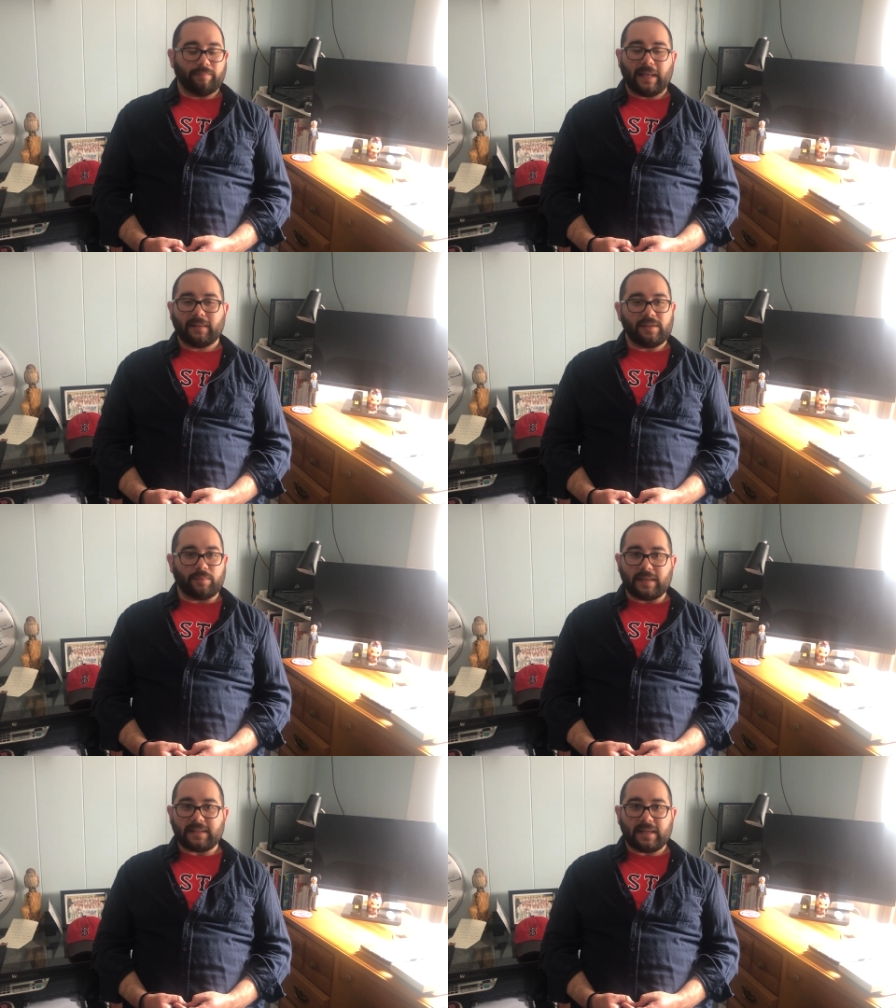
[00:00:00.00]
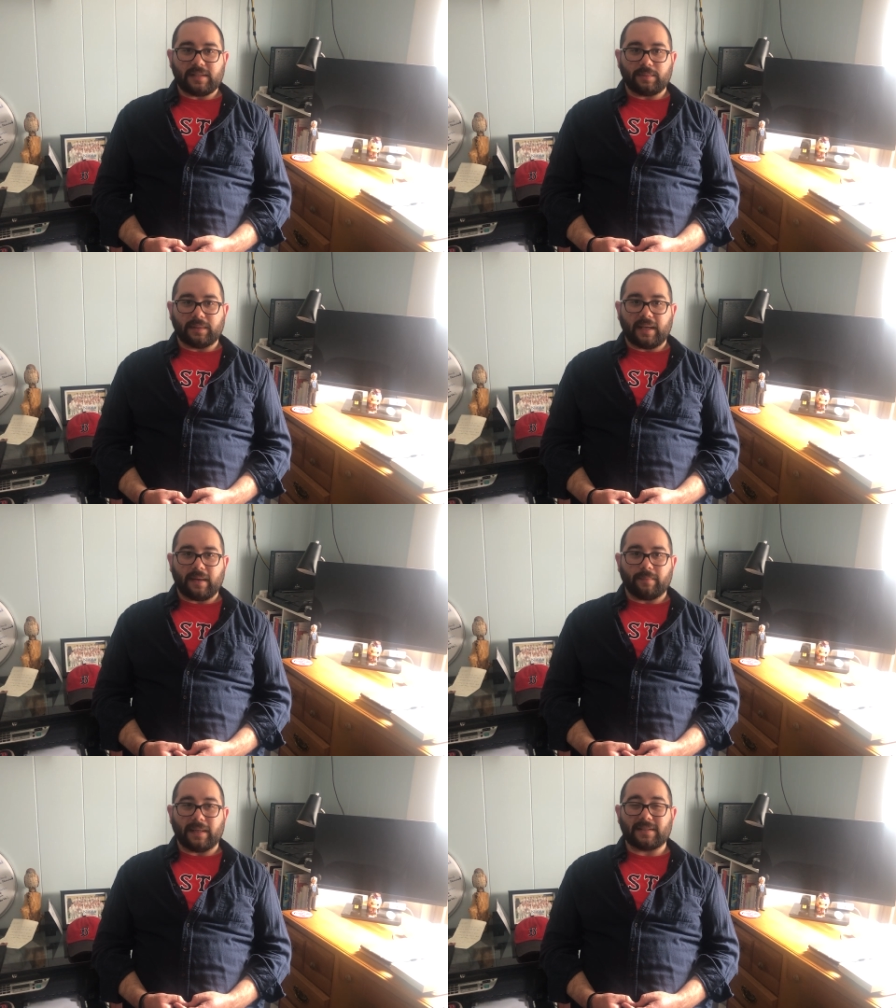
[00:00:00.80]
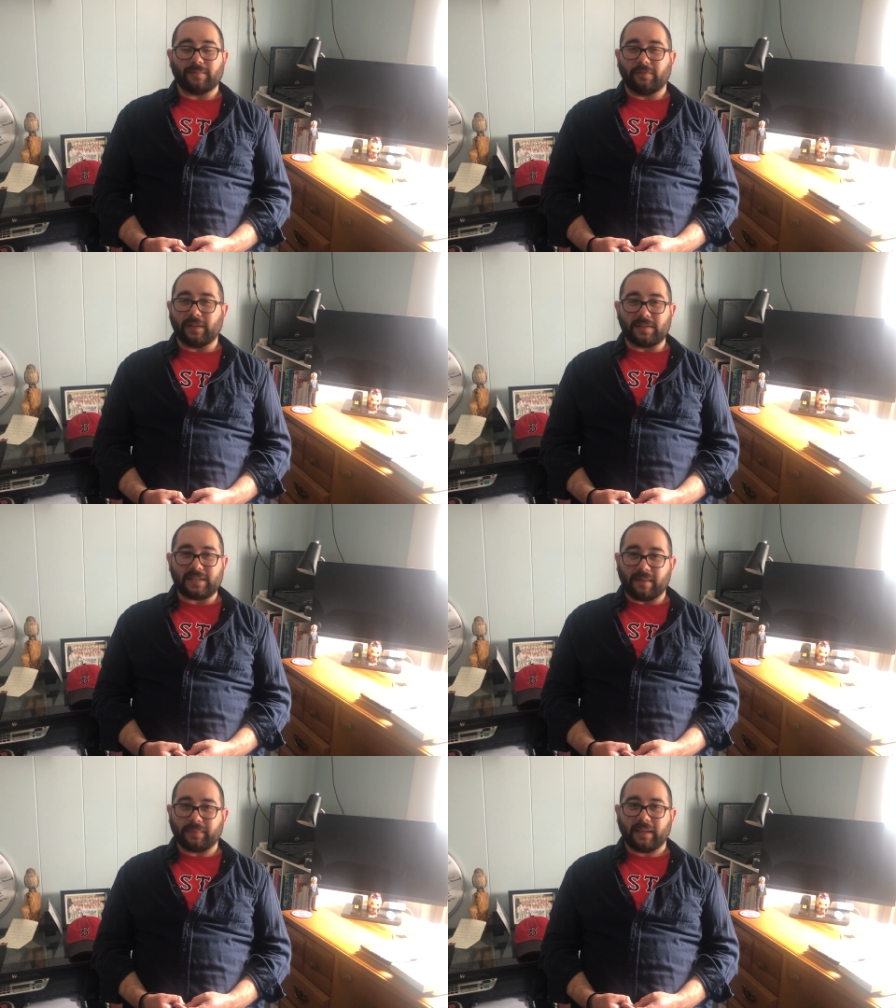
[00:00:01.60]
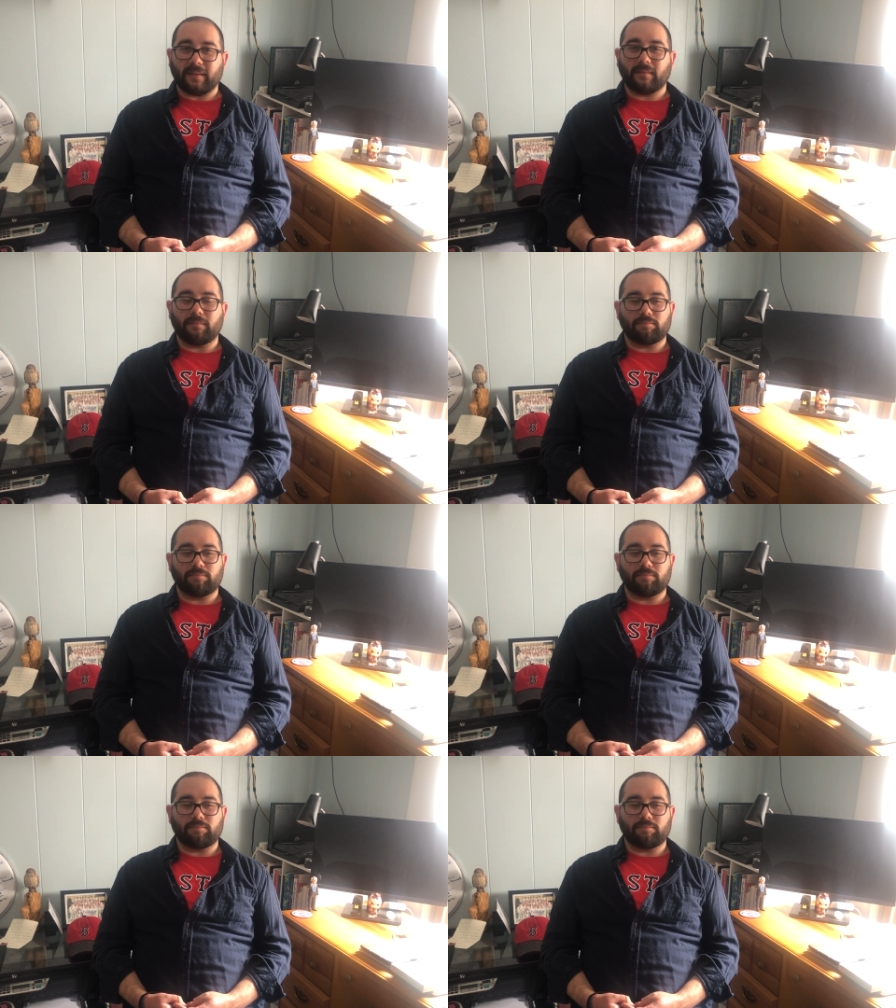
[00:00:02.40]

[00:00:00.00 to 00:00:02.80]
at least resonates with them, makes them feel something,